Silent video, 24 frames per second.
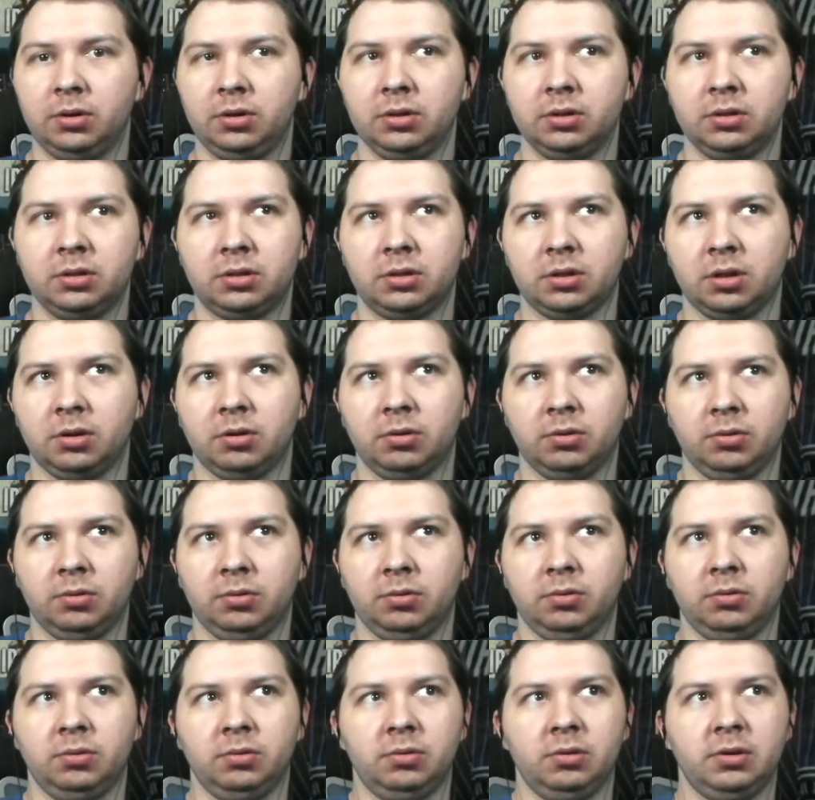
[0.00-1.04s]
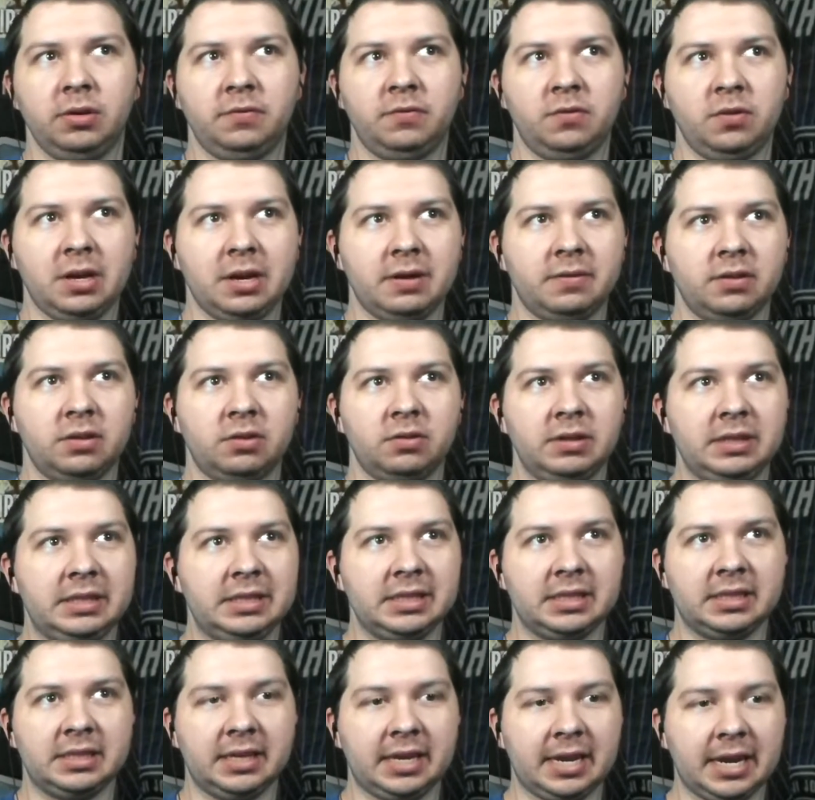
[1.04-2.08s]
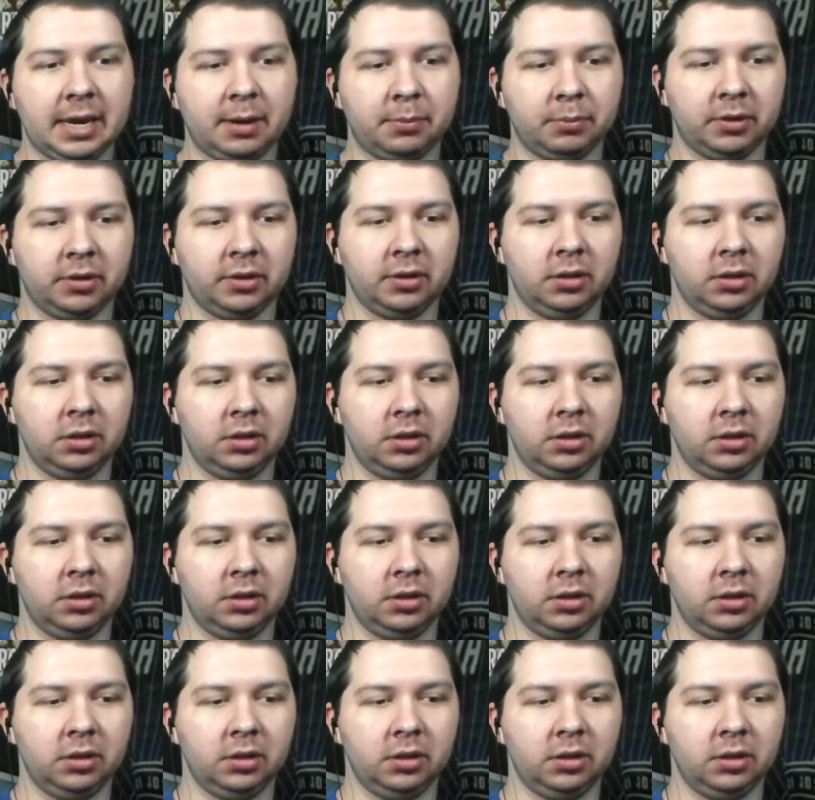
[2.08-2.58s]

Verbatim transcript: So if you have a 360 camera,